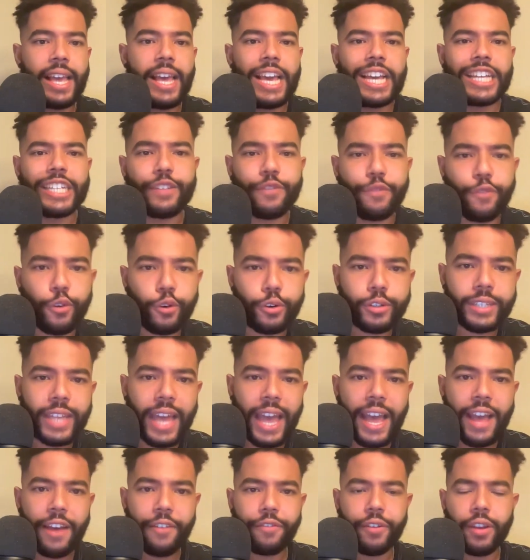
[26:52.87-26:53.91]
His first
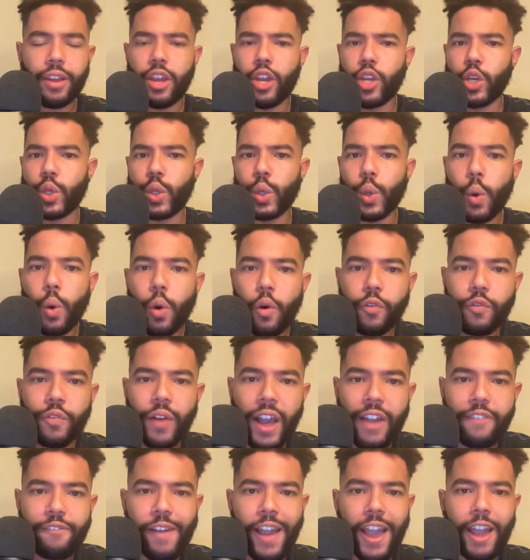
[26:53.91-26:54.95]
half,
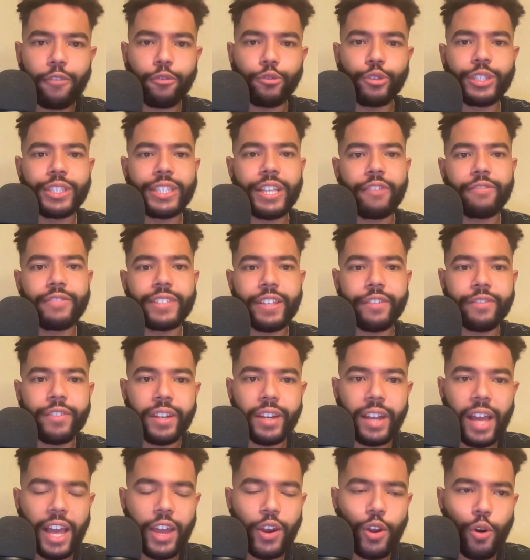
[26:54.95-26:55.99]
205 average,
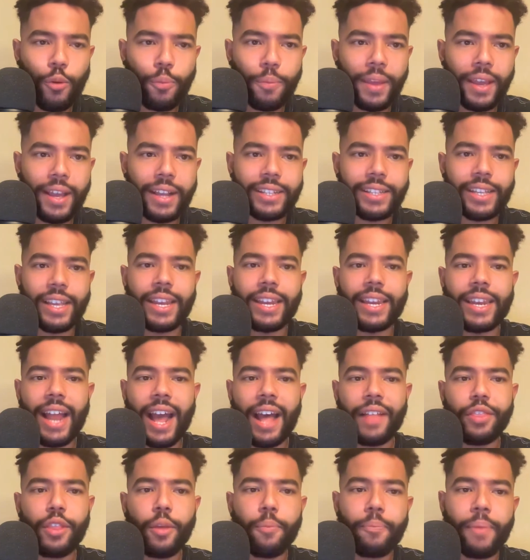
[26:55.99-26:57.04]
779 OPS.
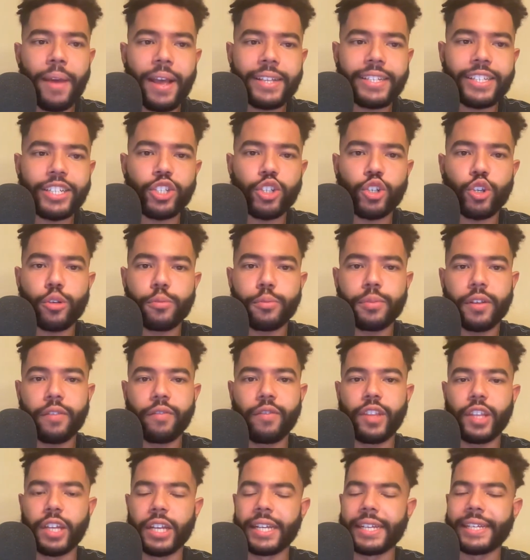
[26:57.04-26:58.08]
Not the best in terms of
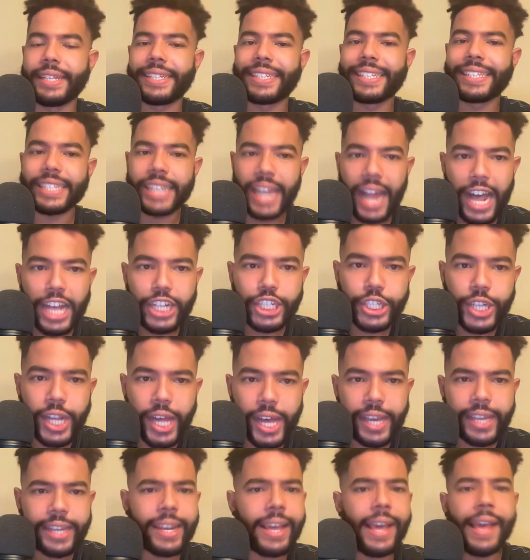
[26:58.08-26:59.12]
the slash
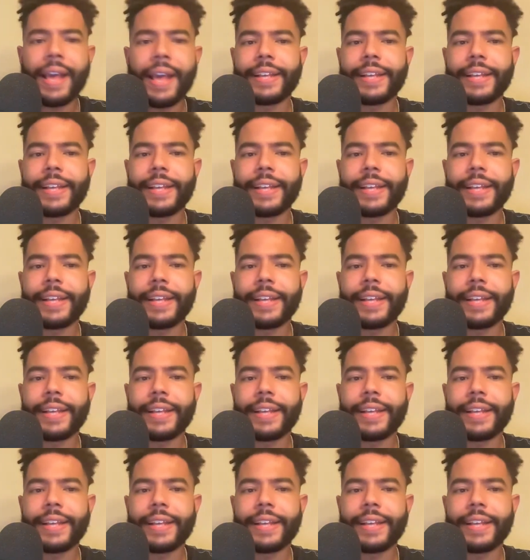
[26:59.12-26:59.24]
line.